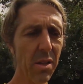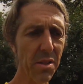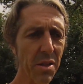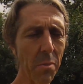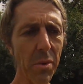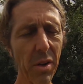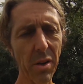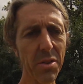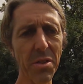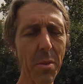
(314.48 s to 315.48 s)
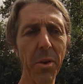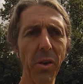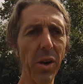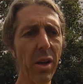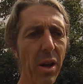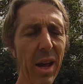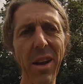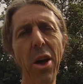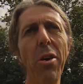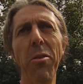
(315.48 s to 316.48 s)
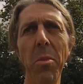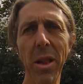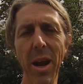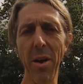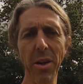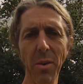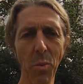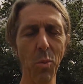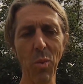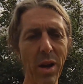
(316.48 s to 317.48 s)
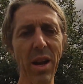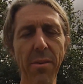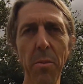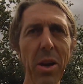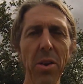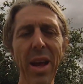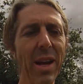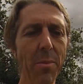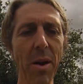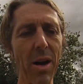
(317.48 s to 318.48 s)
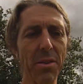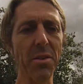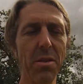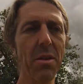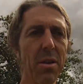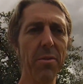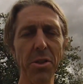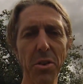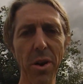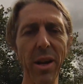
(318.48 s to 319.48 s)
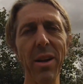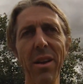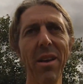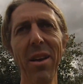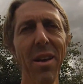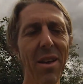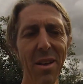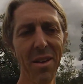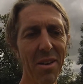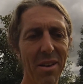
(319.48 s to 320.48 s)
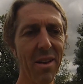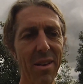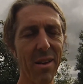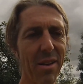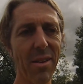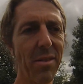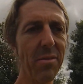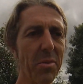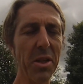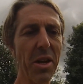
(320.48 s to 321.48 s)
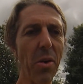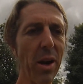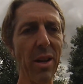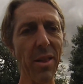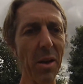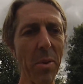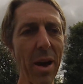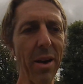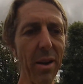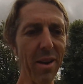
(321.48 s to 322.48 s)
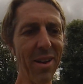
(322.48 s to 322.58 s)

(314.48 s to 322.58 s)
to some you know to some degree. I had no familiarity, had never been on any parts of the terrain, uh, didn't know anything about it.